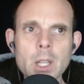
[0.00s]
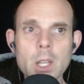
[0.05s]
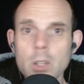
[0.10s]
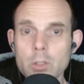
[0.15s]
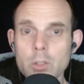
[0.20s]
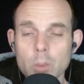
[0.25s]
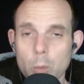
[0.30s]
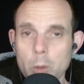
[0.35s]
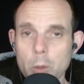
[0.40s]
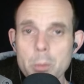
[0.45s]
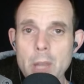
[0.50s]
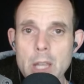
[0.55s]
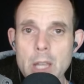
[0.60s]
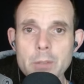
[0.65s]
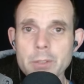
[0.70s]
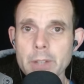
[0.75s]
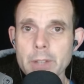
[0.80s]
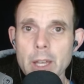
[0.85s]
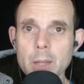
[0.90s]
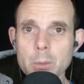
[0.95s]
So we're paying
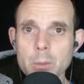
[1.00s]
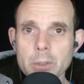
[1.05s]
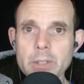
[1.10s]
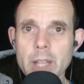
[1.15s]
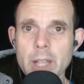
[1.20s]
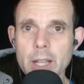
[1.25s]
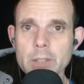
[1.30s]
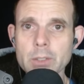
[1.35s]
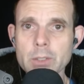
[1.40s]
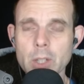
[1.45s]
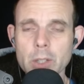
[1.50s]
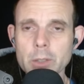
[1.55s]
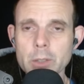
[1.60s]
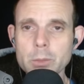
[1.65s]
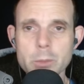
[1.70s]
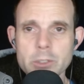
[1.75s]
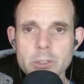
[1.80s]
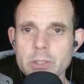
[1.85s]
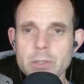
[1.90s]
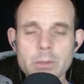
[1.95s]
for that with tax dollars,
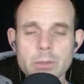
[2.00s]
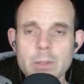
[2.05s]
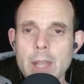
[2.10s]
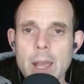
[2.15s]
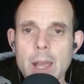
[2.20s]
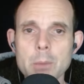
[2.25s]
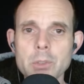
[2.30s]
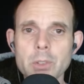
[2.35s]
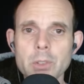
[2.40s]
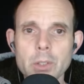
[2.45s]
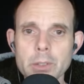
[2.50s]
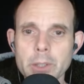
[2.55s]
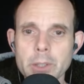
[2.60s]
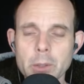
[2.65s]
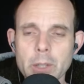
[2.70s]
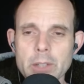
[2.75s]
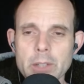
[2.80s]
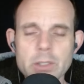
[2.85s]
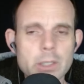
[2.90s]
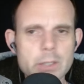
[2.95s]
which is absolutely
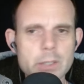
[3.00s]
crazy.